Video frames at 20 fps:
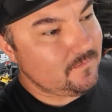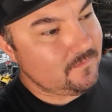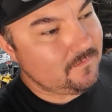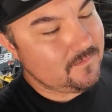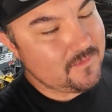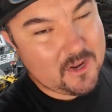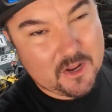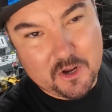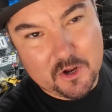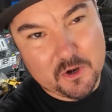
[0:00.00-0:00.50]

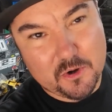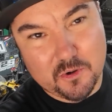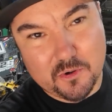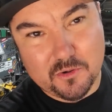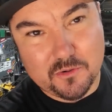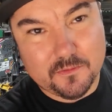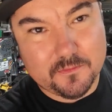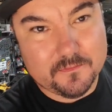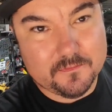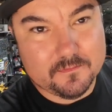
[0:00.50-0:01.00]

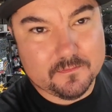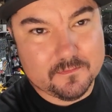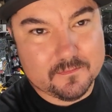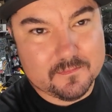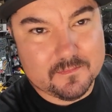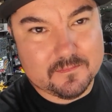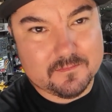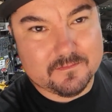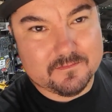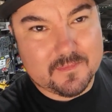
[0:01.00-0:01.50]
no,
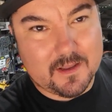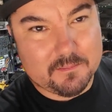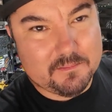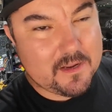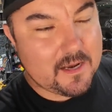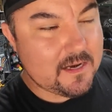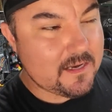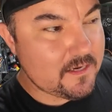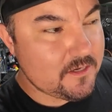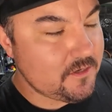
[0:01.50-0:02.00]
I'm
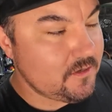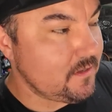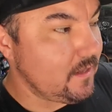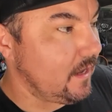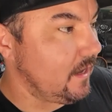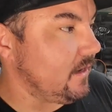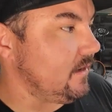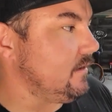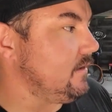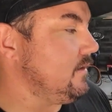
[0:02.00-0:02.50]
not going to do
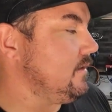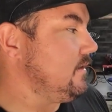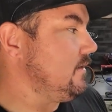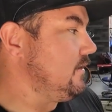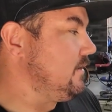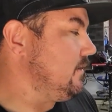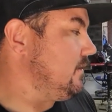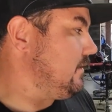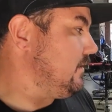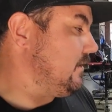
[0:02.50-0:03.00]
that.
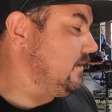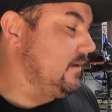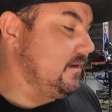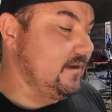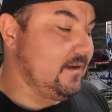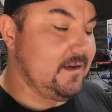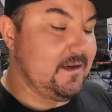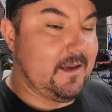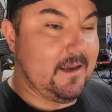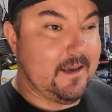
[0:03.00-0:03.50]

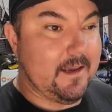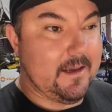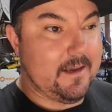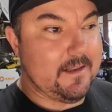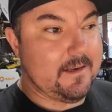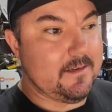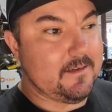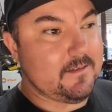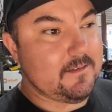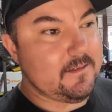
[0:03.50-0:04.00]

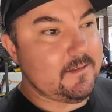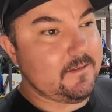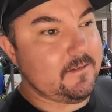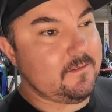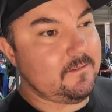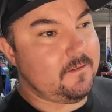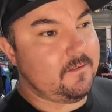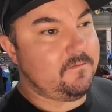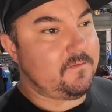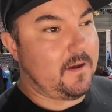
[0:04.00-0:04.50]
And
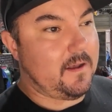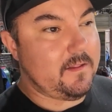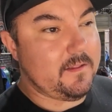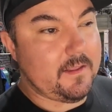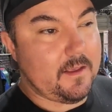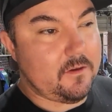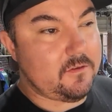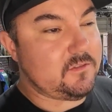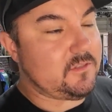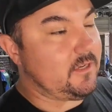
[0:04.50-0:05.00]

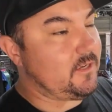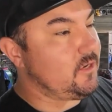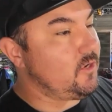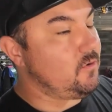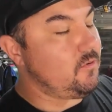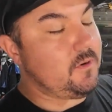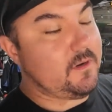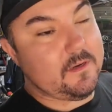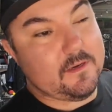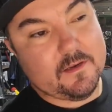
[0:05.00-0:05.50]
finally I was like, you
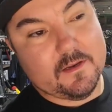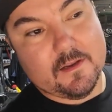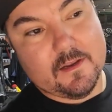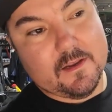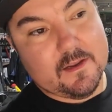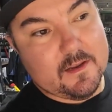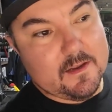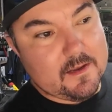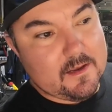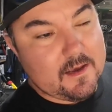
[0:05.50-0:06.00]
know what?
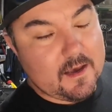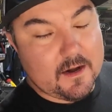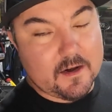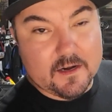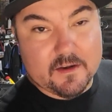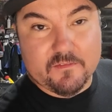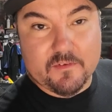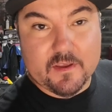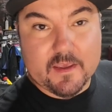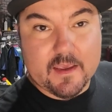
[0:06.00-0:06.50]
I
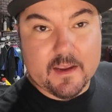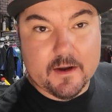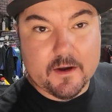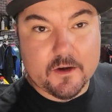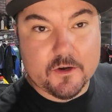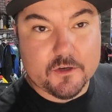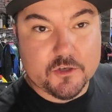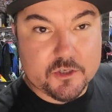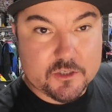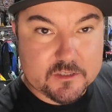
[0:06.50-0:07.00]
don't even
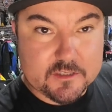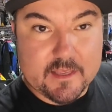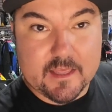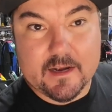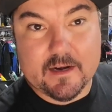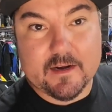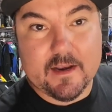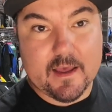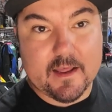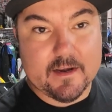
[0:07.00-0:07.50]
care. Just
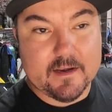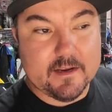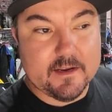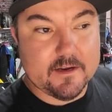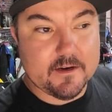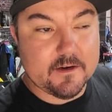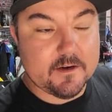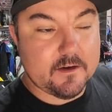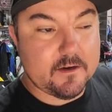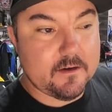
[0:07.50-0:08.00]
get it out of
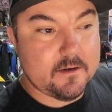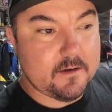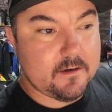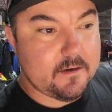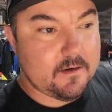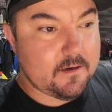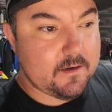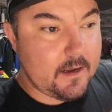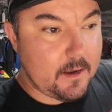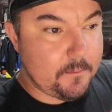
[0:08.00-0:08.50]
here.
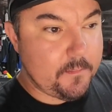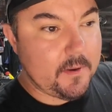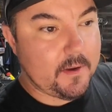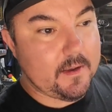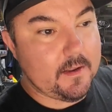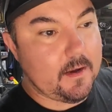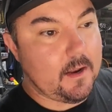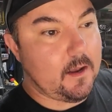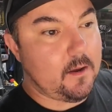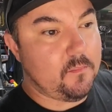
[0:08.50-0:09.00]
Come
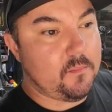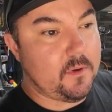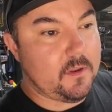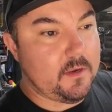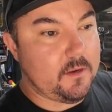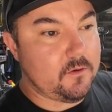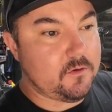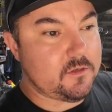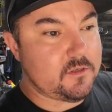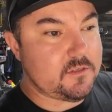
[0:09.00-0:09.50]
pick it up.
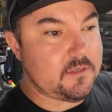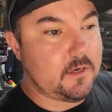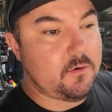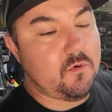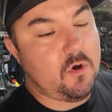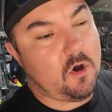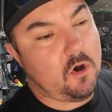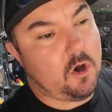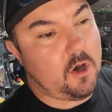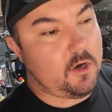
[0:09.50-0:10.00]
And he was just
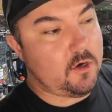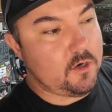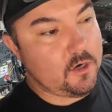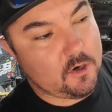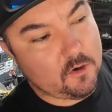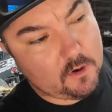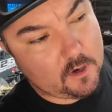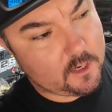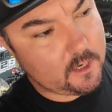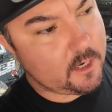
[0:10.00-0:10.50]
like, well, I don't
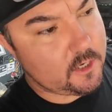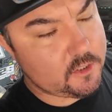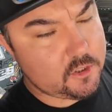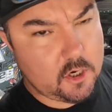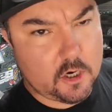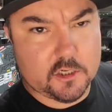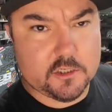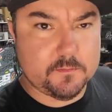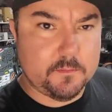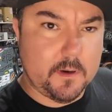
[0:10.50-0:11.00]
know. I got to
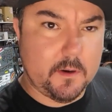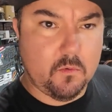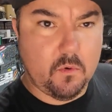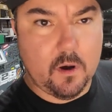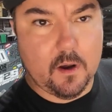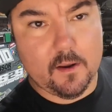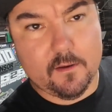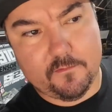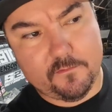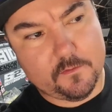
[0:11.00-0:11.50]
talk to my
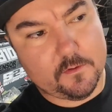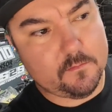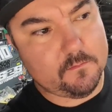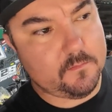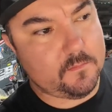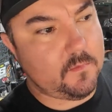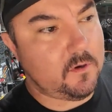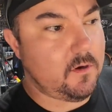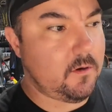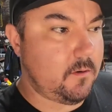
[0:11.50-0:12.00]
wife.
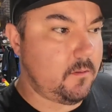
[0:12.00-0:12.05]
And